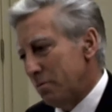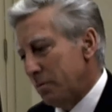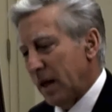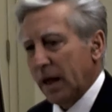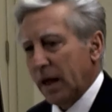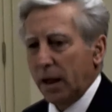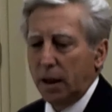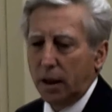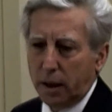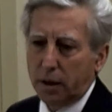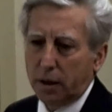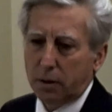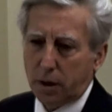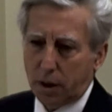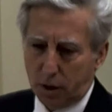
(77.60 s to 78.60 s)
may
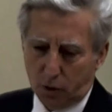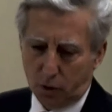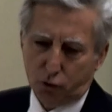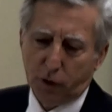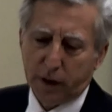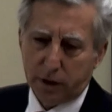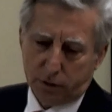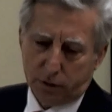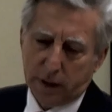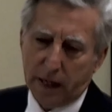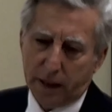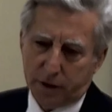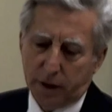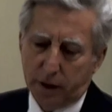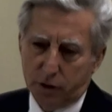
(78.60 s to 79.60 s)
trigger
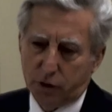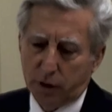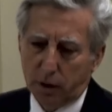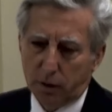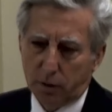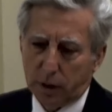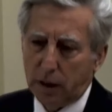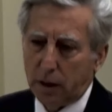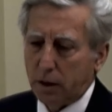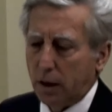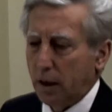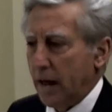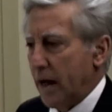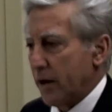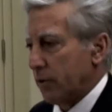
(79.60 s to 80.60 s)
taxation in
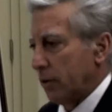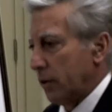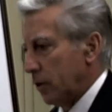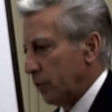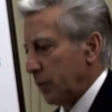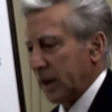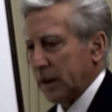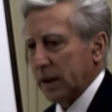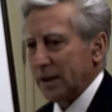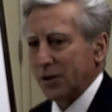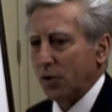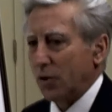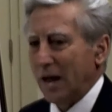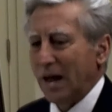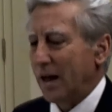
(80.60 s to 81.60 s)
a collateral loan
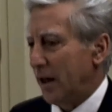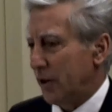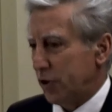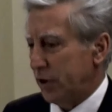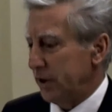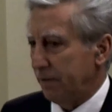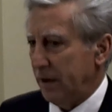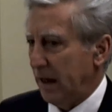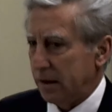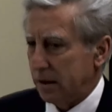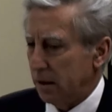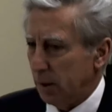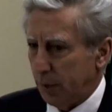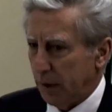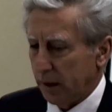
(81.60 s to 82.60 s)
because you're not actually
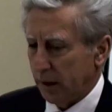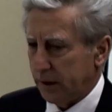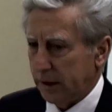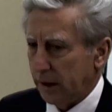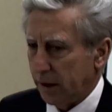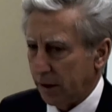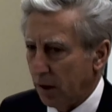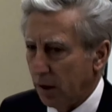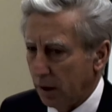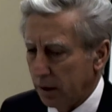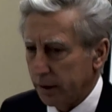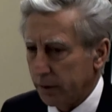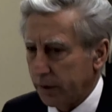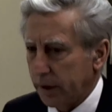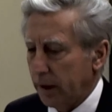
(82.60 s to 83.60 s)
affecting the policy at
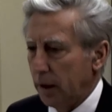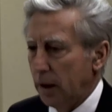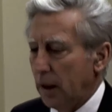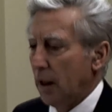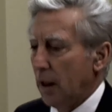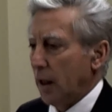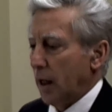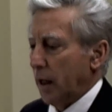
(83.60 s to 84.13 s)
all. Okay,